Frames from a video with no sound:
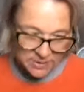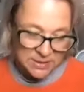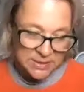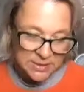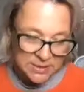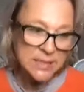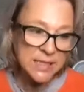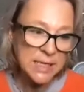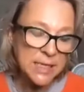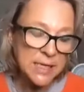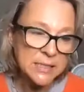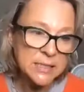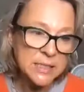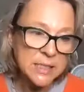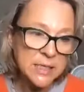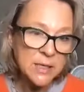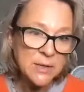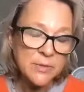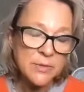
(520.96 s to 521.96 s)
understand
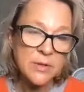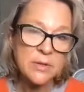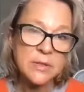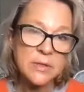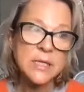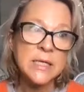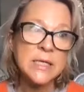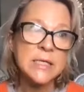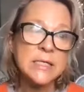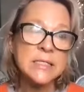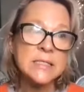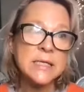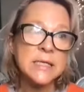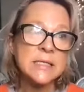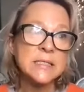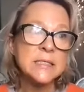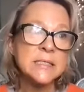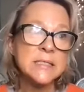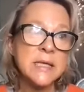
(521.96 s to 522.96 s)
that it is
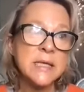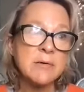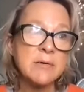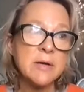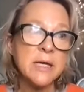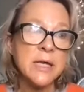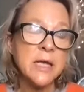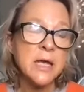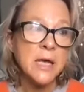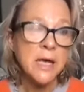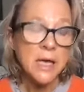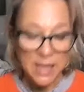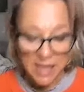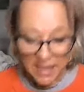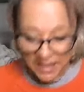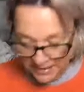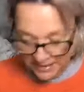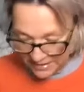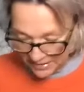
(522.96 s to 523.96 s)
necessary
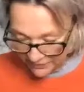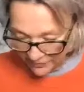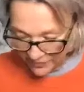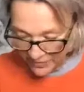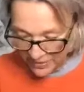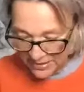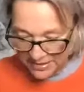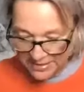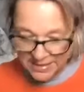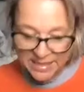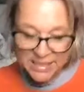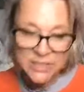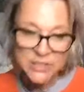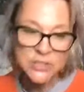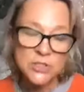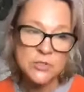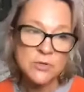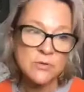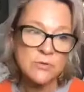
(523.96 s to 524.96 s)
at different
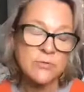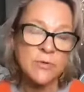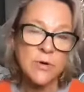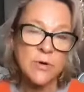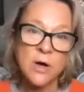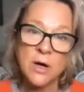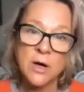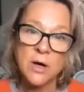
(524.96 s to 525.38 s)
stages of